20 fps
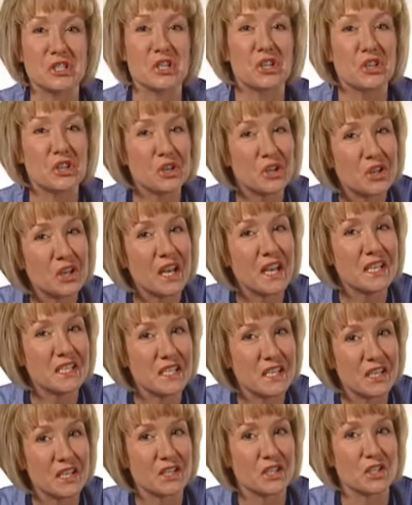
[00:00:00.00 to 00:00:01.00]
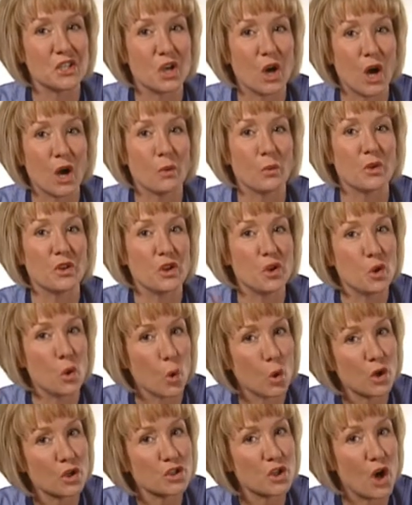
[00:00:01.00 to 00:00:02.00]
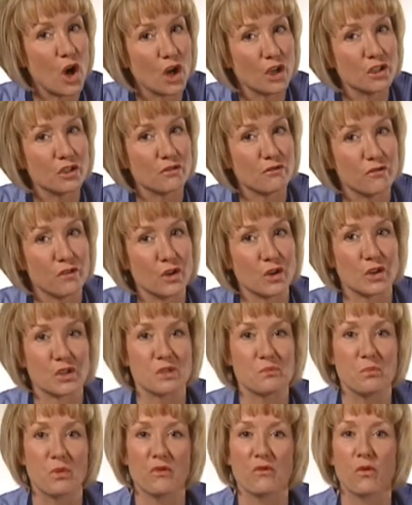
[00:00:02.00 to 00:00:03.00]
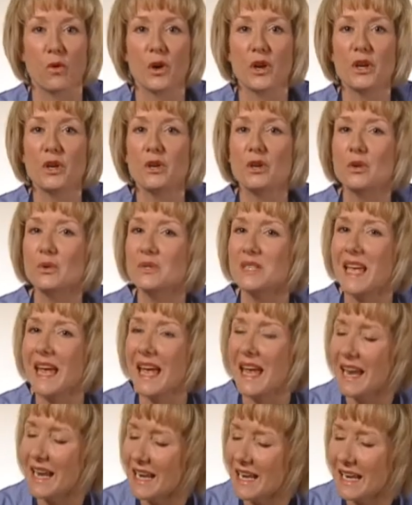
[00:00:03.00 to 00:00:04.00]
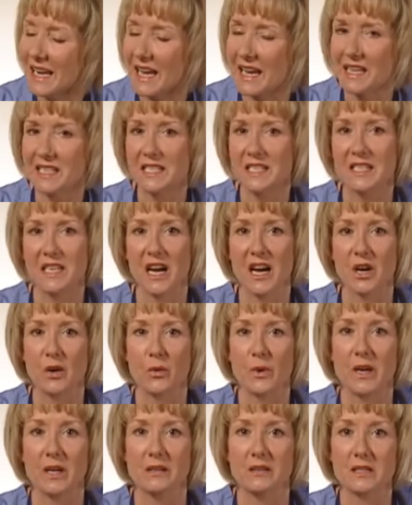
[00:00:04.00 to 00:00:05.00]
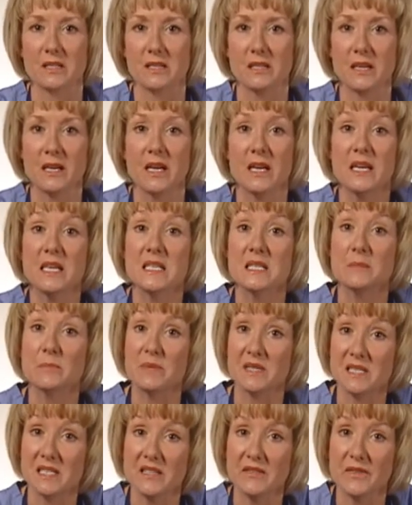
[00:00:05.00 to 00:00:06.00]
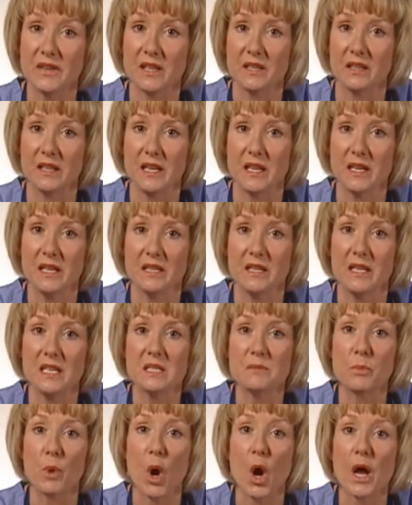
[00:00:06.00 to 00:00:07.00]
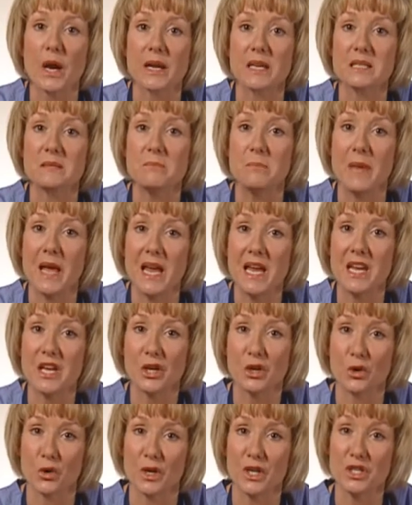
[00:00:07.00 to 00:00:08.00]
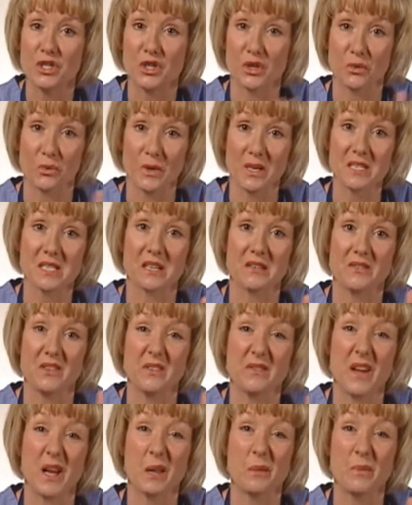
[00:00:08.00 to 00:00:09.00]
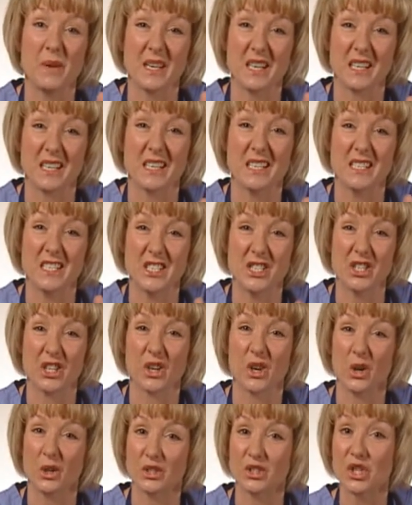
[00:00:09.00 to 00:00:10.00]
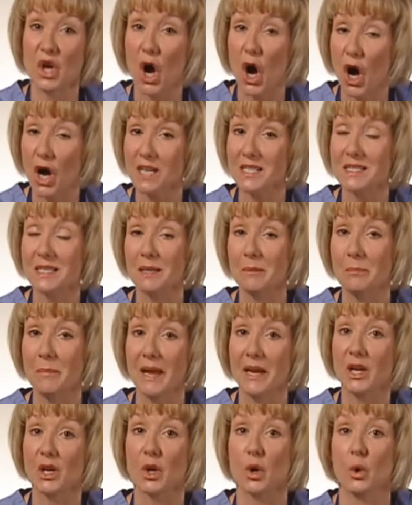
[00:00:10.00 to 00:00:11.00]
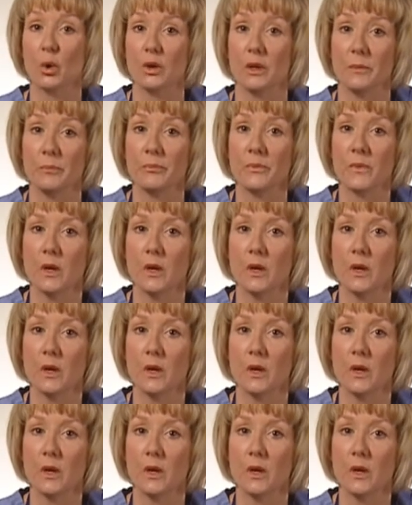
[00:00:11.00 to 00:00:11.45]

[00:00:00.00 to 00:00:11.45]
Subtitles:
a good idea to talk with your doctor first before you use any antidiarrheals. Specifically, these products may increase your risk of developing a condition called toxic megacolon,